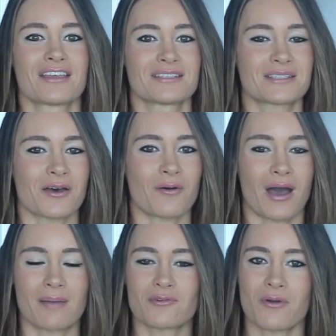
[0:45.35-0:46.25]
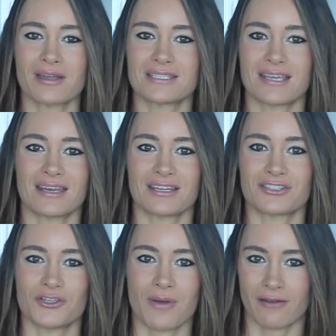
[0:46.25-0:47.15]
So I'm going to get
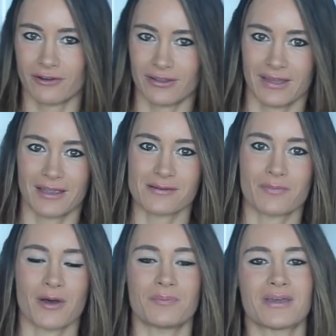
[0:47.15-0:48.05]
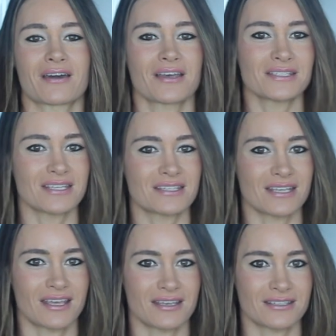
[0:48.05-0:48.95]
into everything, but because this
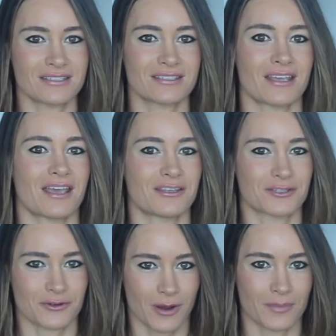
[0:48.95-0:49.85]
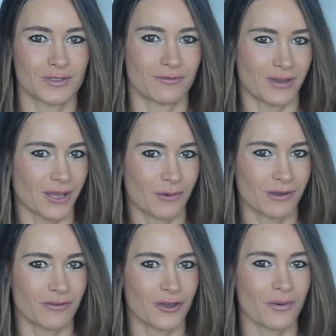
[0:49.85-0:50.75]
is a scrubs video
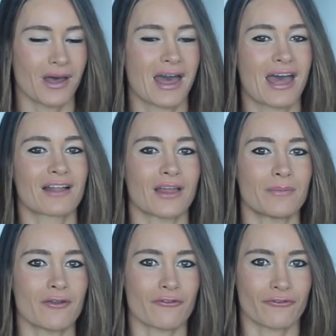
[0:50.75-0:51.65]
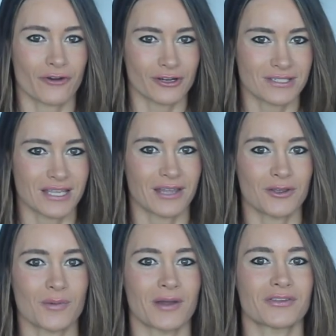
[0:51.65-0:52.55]
review, let me first tell
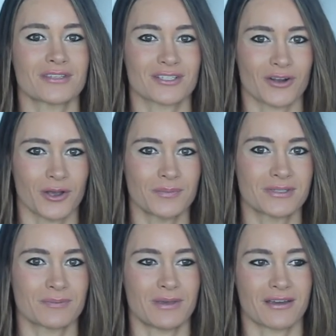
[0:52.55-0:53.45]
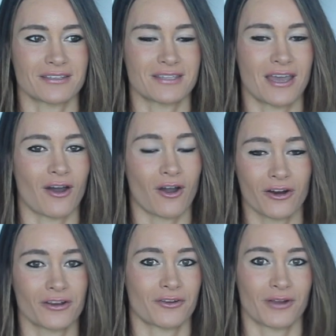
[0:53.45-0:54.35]
you about the scrubs because they
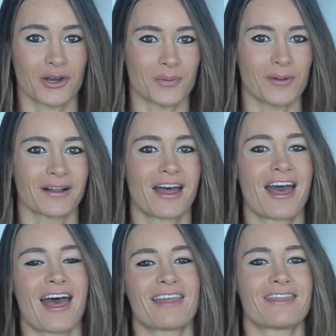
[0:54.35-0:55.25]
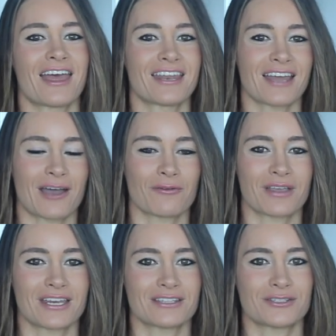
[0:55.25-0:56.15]
are incredible. And then I will
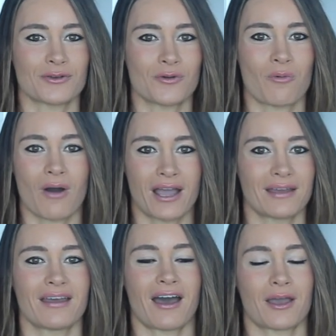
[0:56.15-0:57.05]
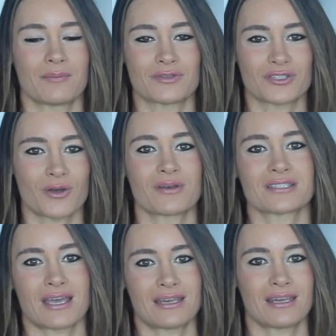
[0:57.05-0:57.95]
get into why I'm so
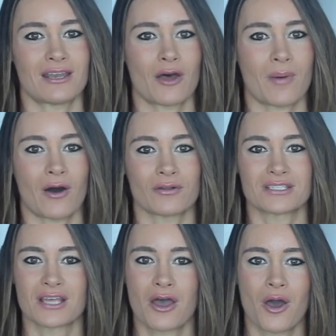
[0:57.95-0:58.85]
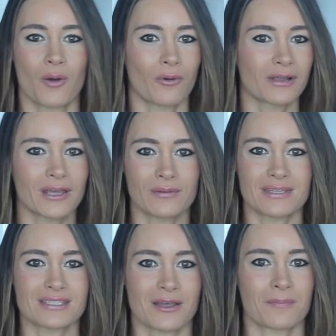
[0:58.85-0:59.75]
excited about working with
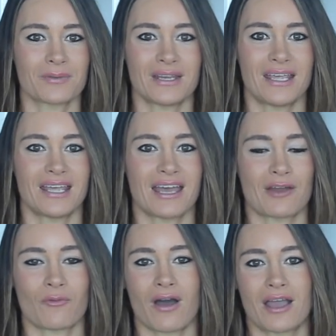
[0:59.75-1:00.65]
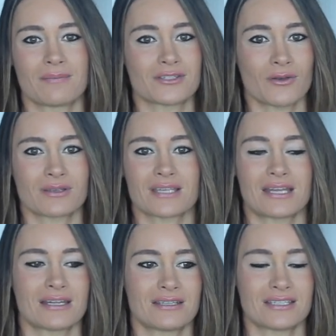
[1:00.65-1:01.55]
this company and why I'm so
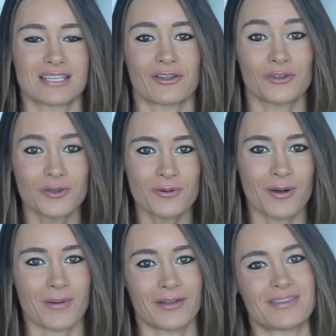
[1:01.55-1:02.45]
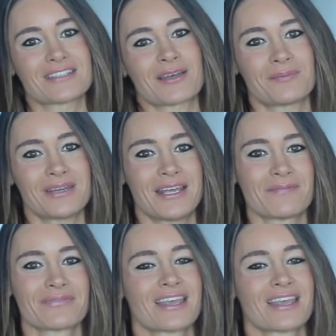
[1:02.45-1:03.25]
excited to tell you about this company.